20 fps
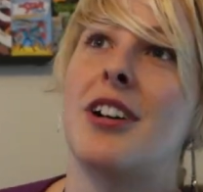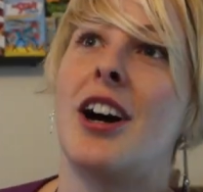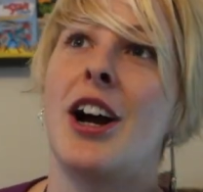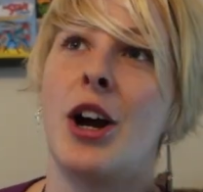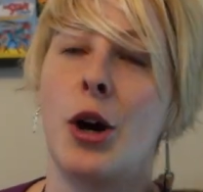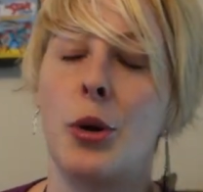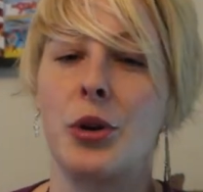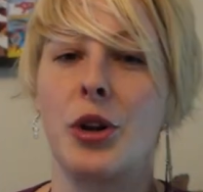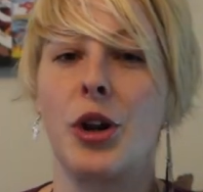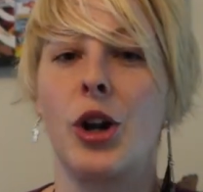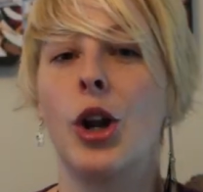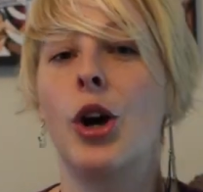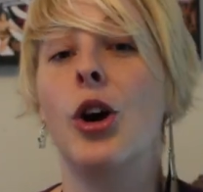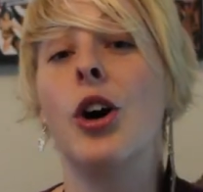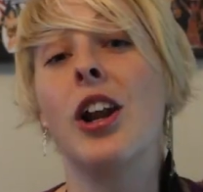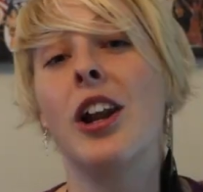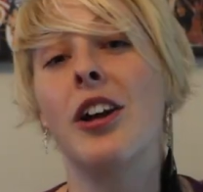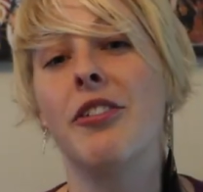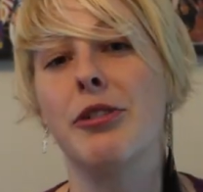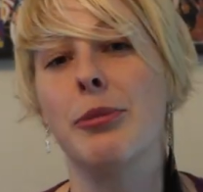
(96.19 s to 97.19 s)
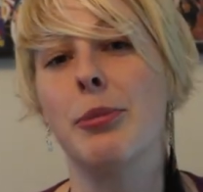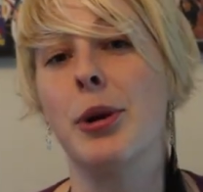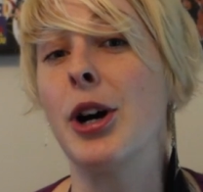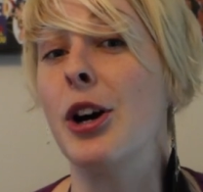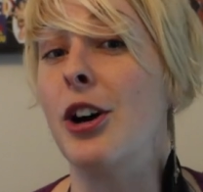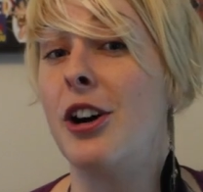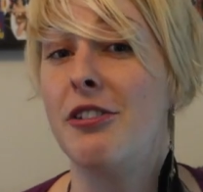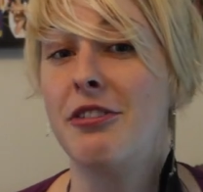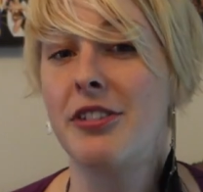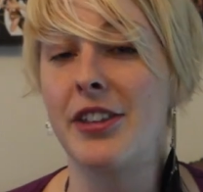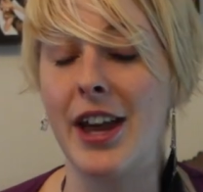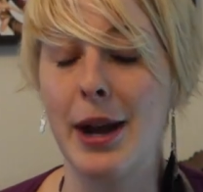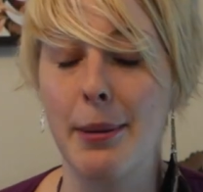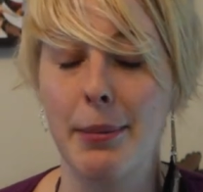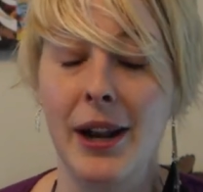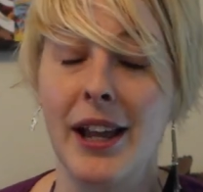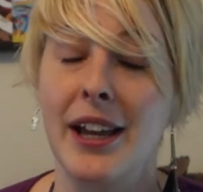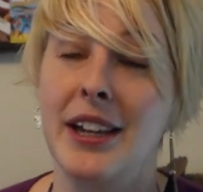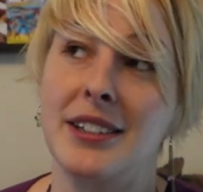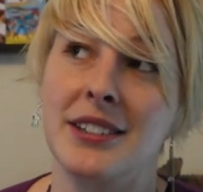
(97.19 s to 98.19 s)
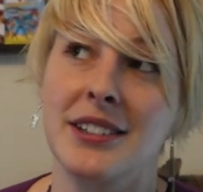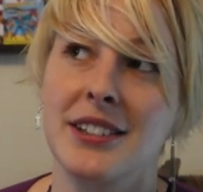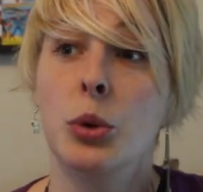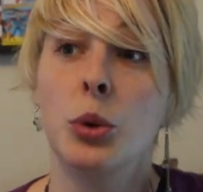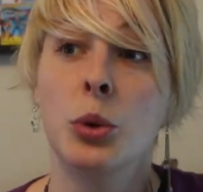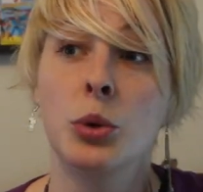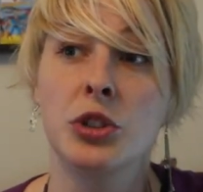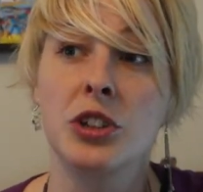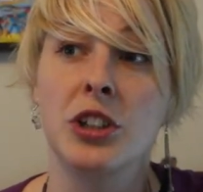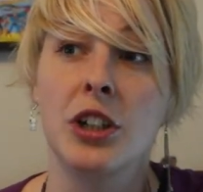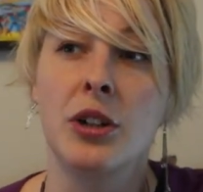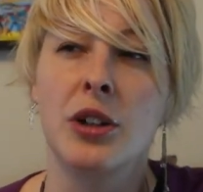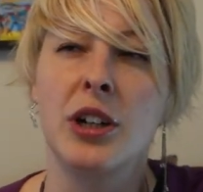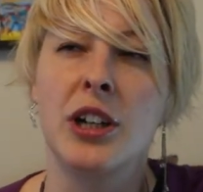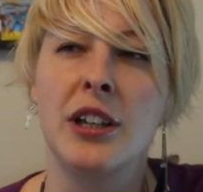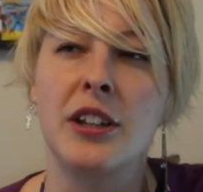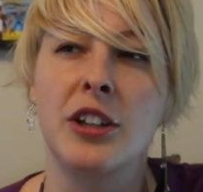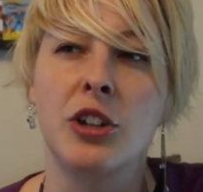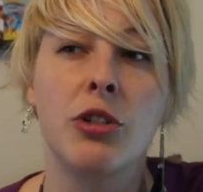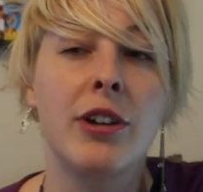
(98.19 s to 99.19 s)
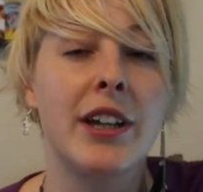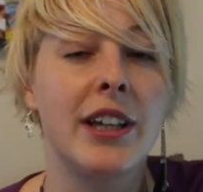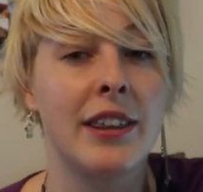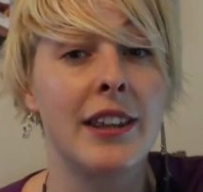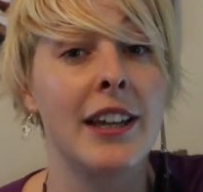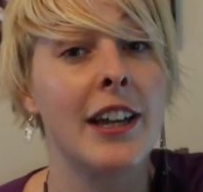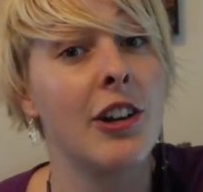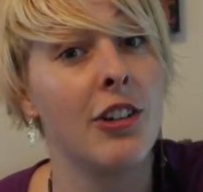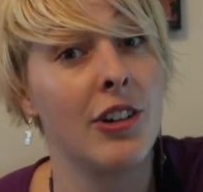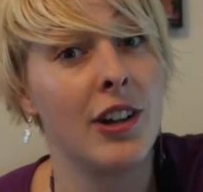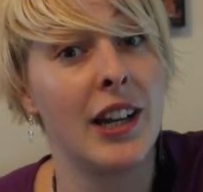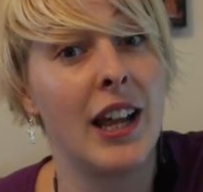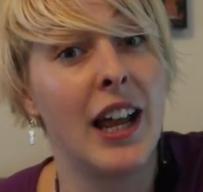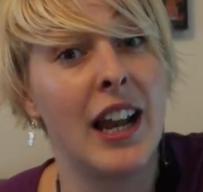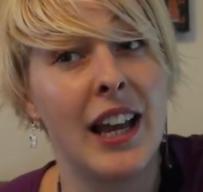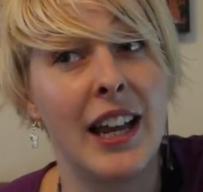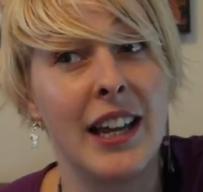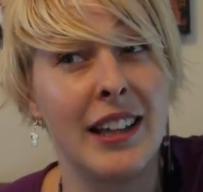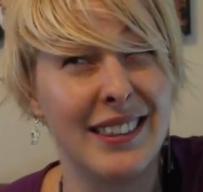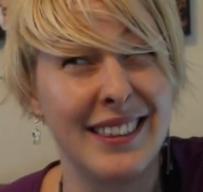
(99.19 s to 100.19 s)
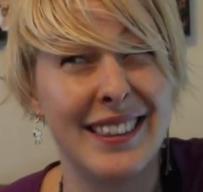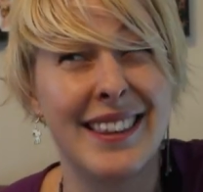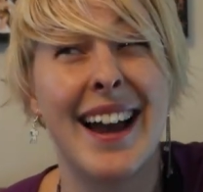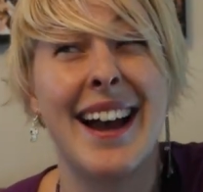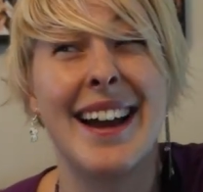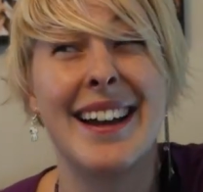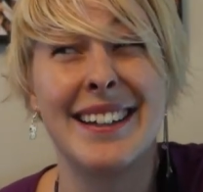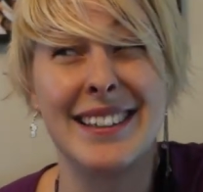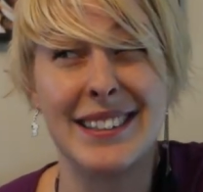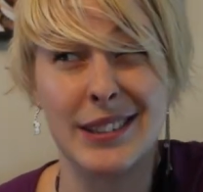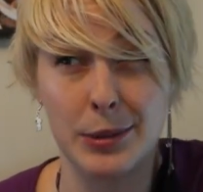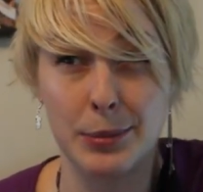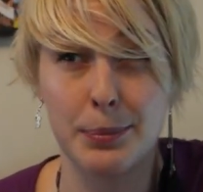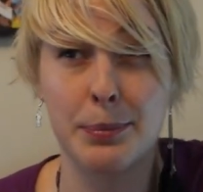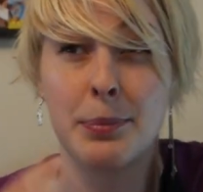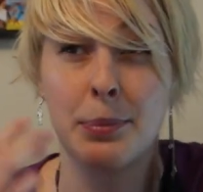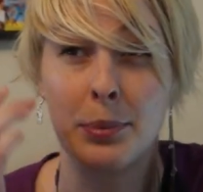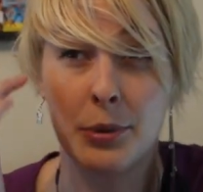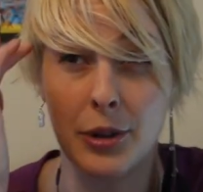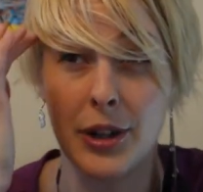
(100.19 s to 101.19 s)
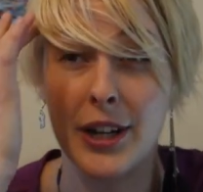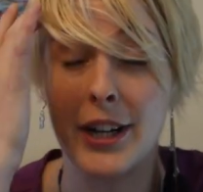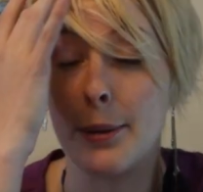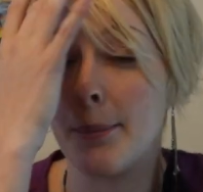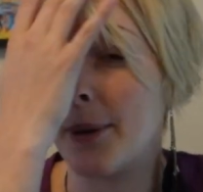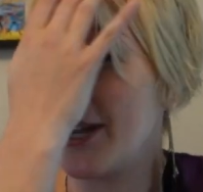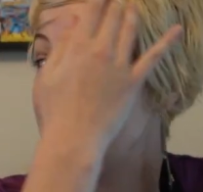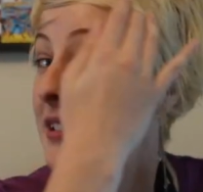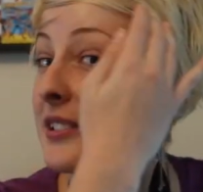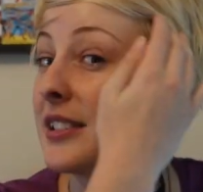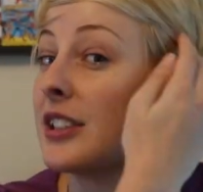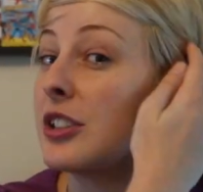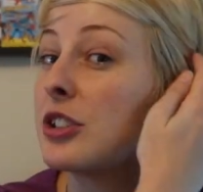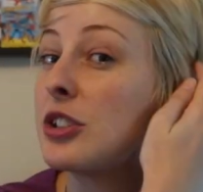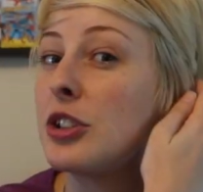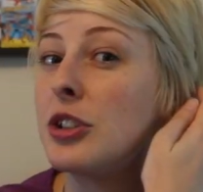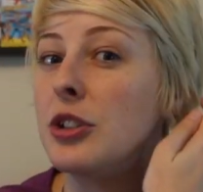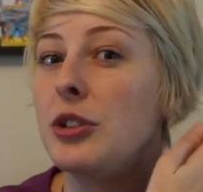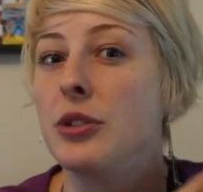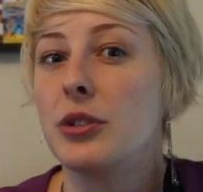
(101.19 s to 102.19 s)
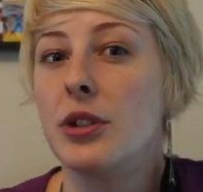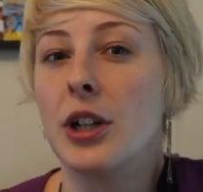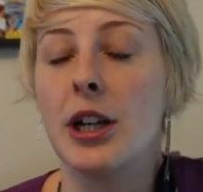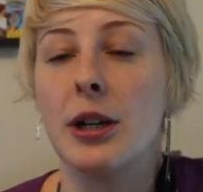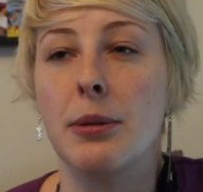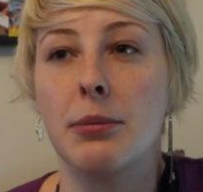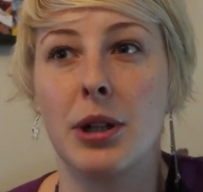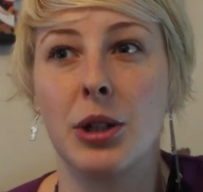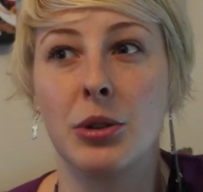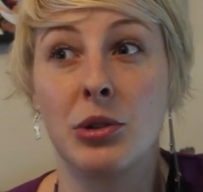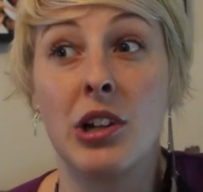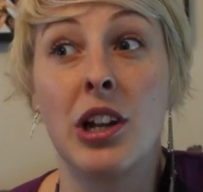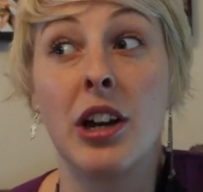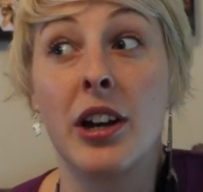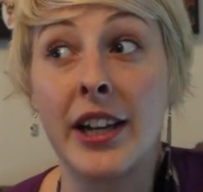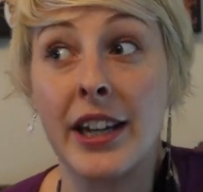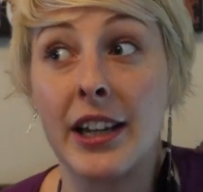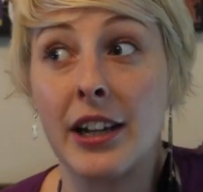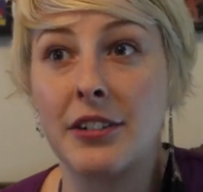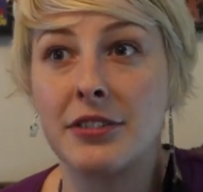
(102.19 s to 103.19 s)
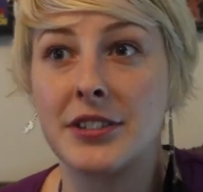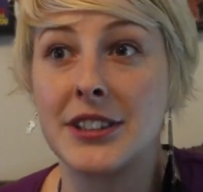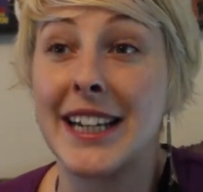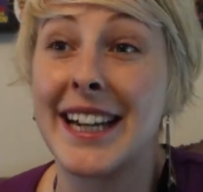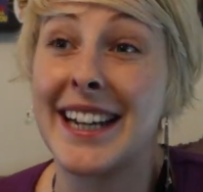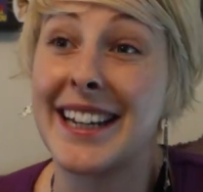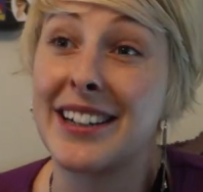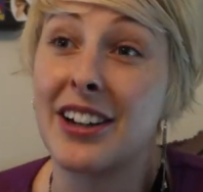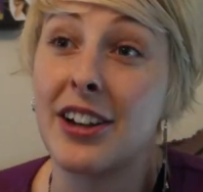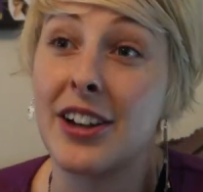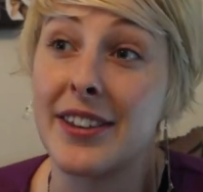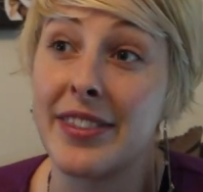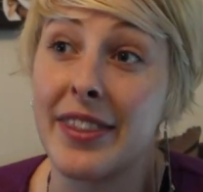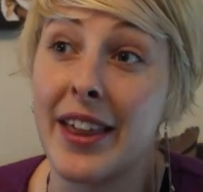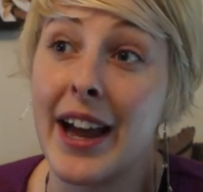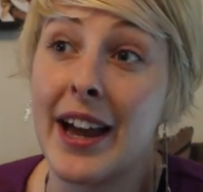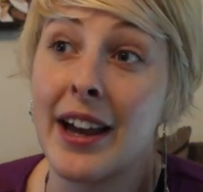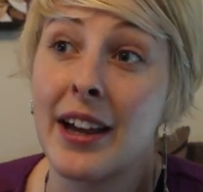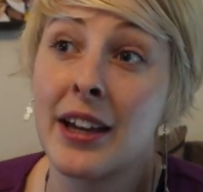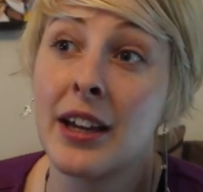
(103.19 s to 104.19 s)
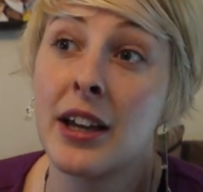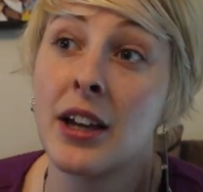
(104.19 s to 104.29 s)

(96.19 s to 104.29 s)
I hold a lot of love in my heart for that place. Also, the Greek Theatre in LA, that is pretty amazing too. I was lucky enough to headline that